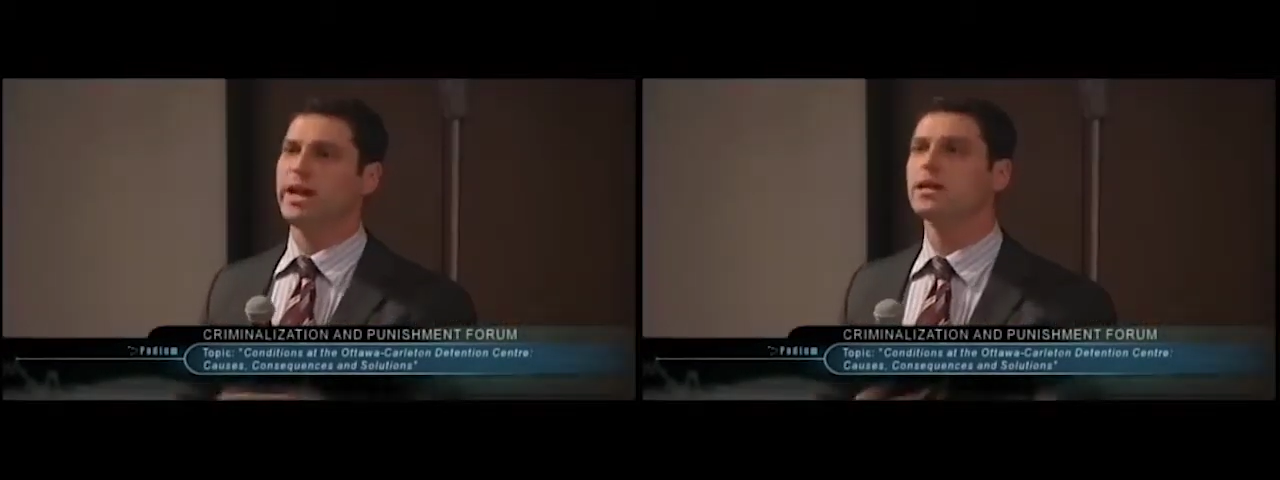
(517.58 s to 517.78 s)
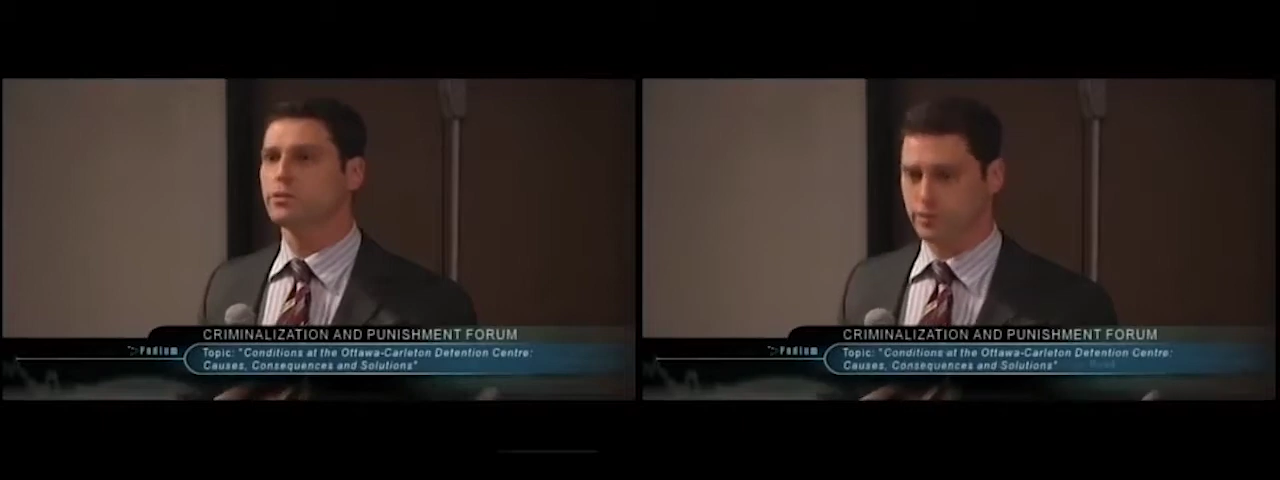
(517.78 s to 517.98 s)

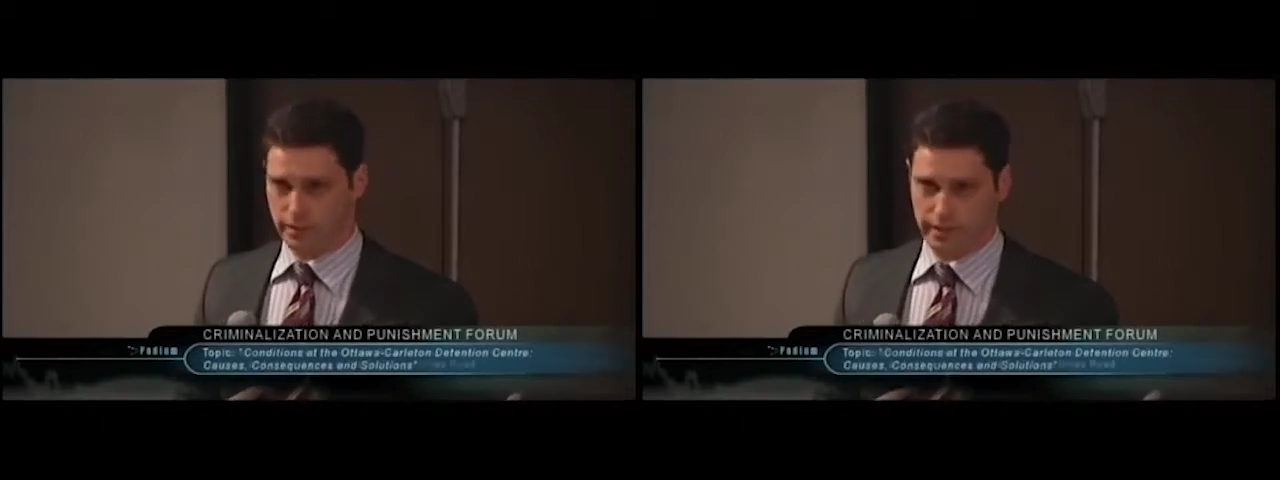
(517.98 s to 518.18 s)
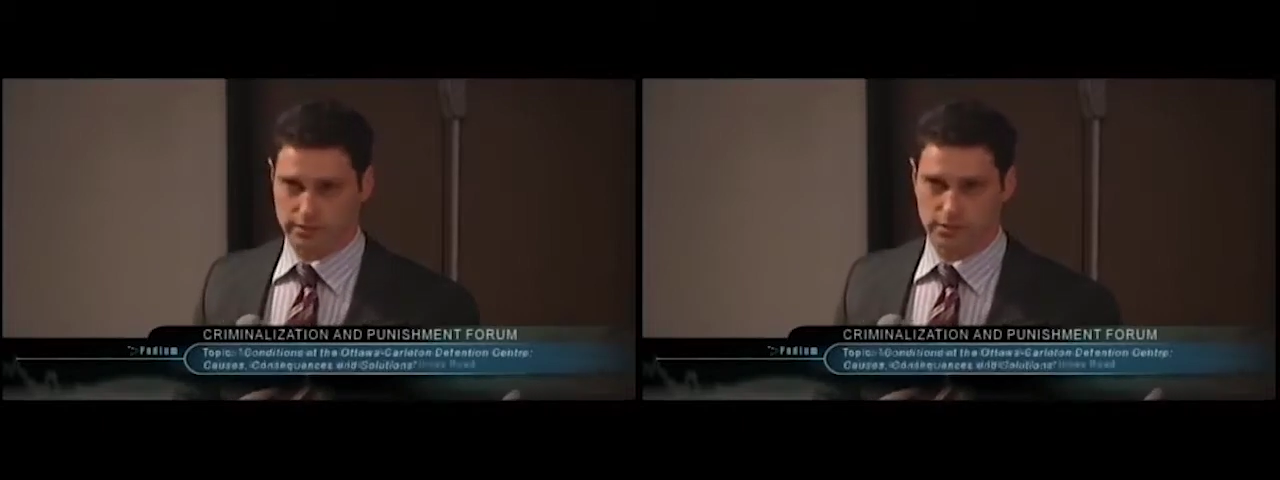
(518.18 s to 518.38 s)
anything
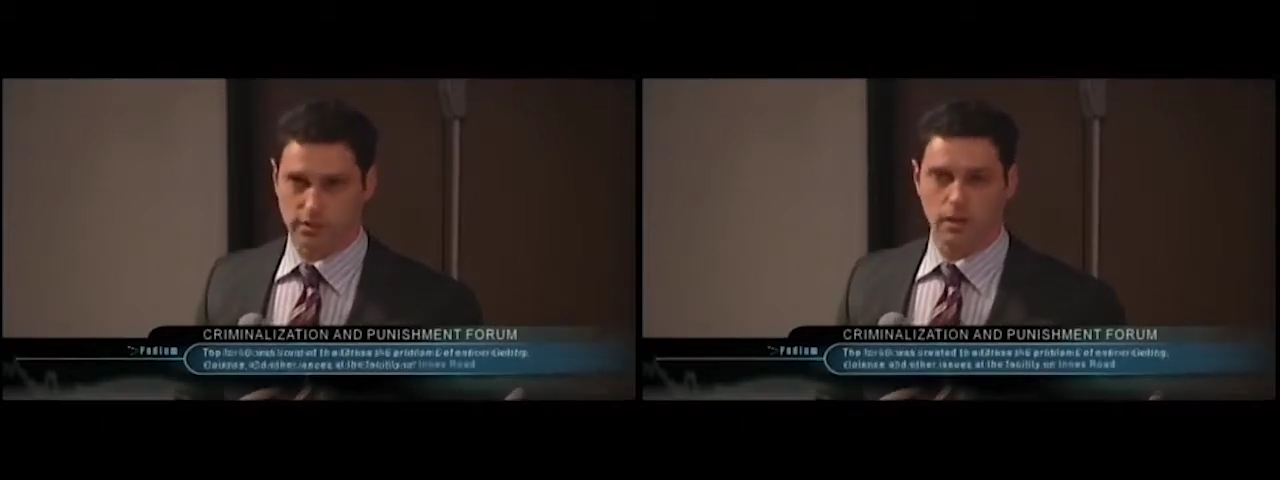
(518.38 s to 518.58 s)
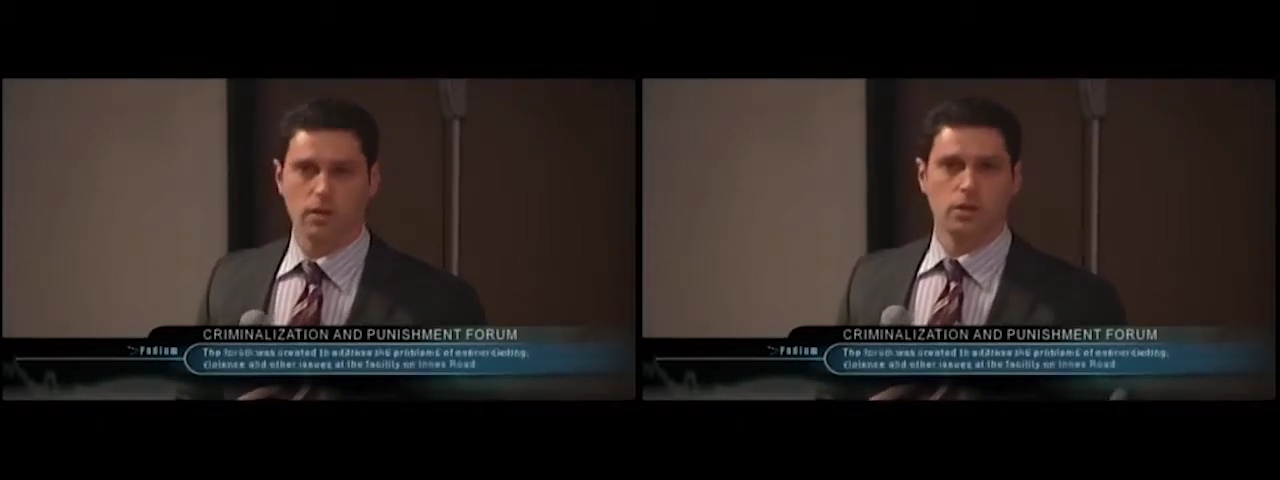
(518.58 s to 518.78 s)
yet.
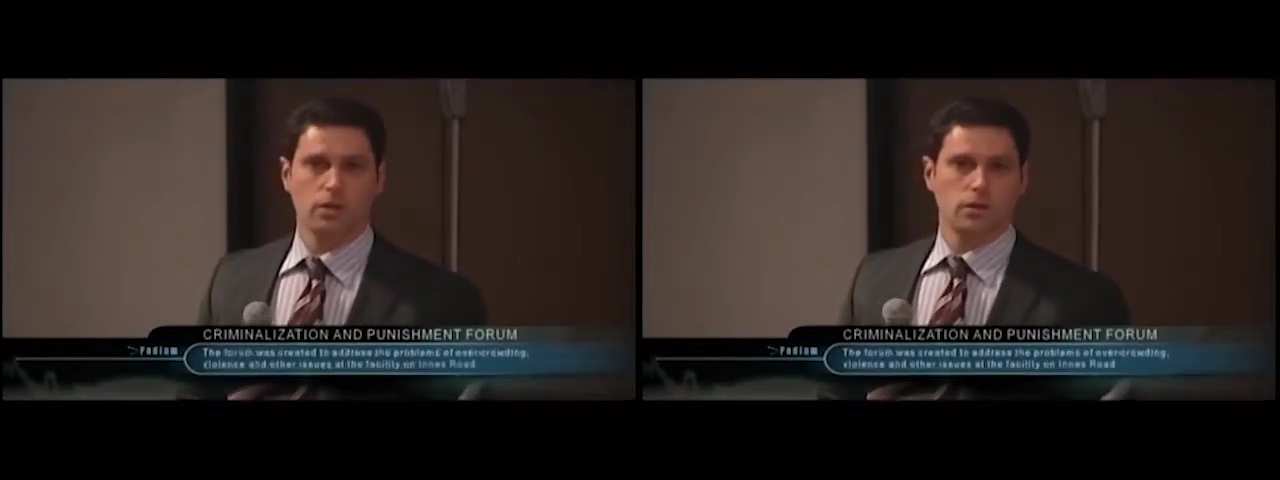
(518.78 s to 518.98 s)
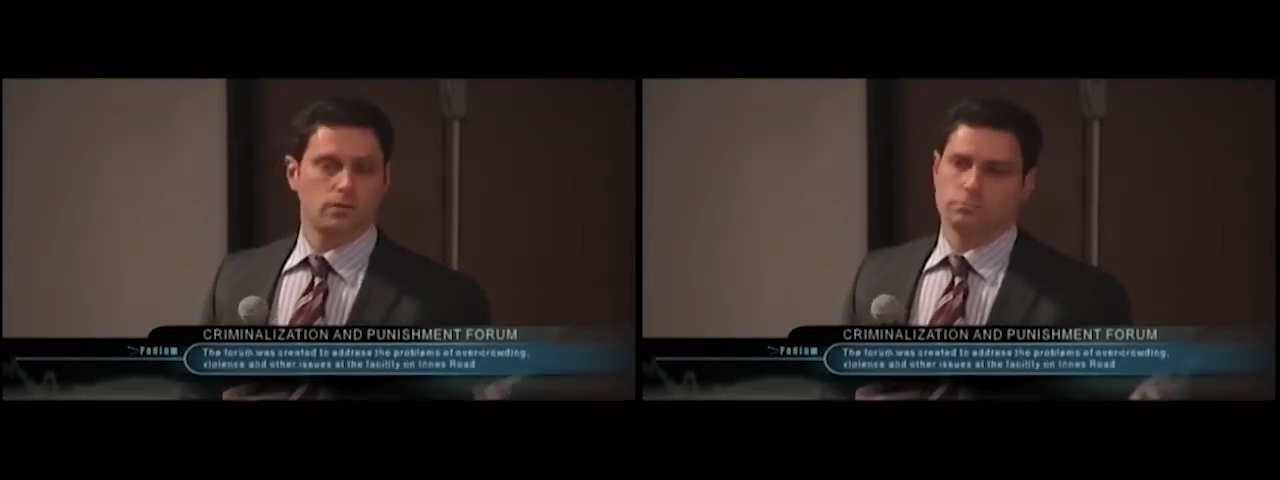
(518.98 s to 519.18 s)

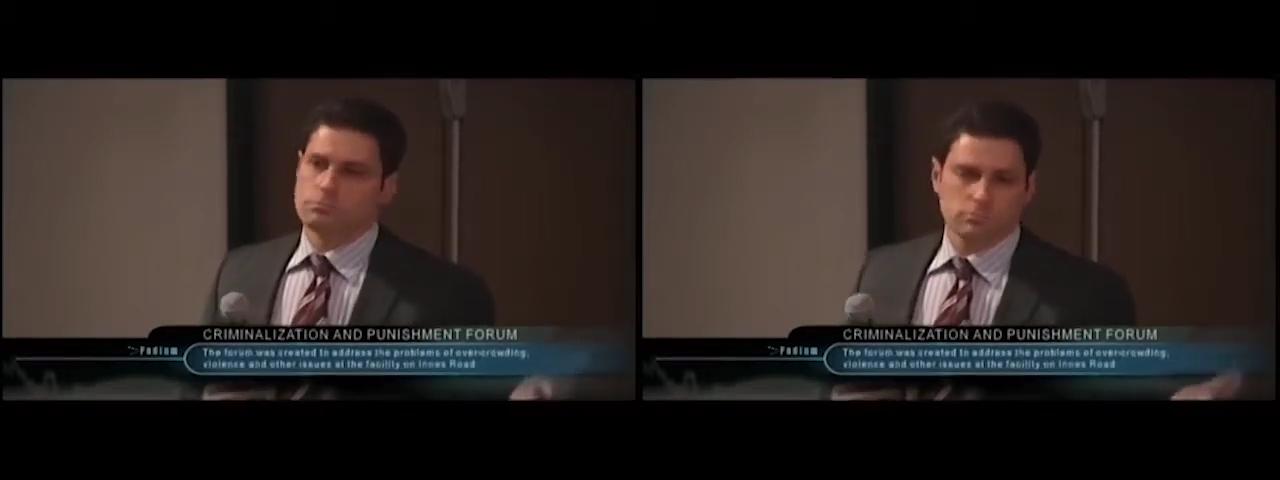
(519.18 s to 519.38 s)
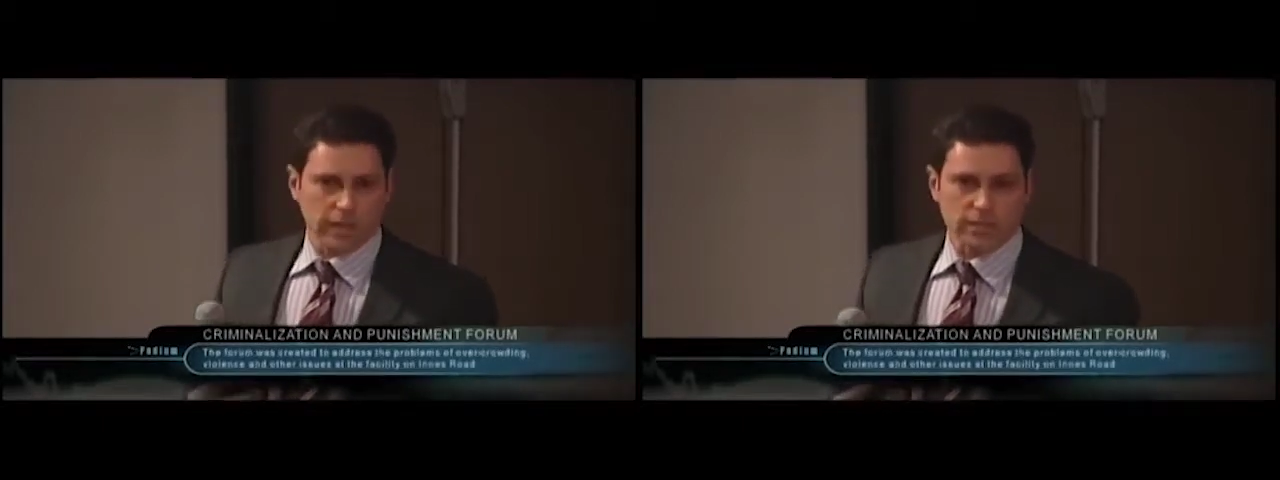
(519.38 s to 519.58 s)

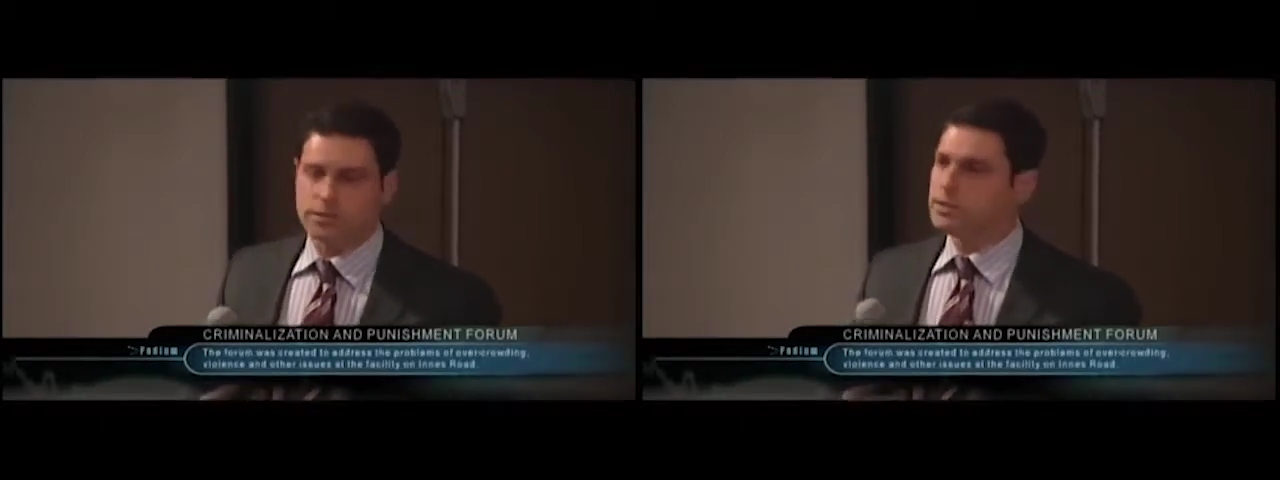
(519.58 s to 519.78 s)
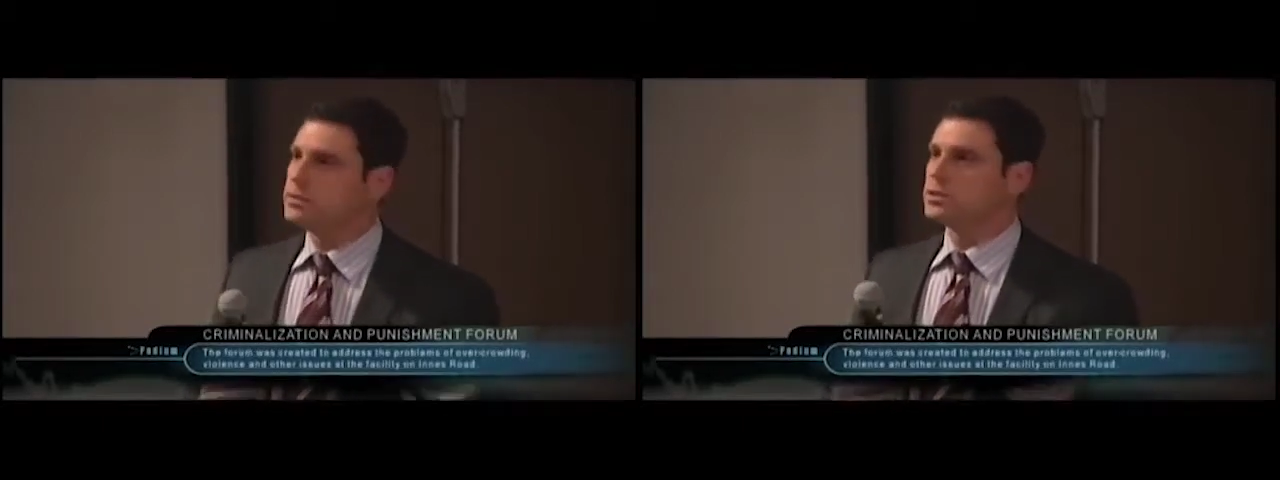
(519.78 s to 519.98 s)
18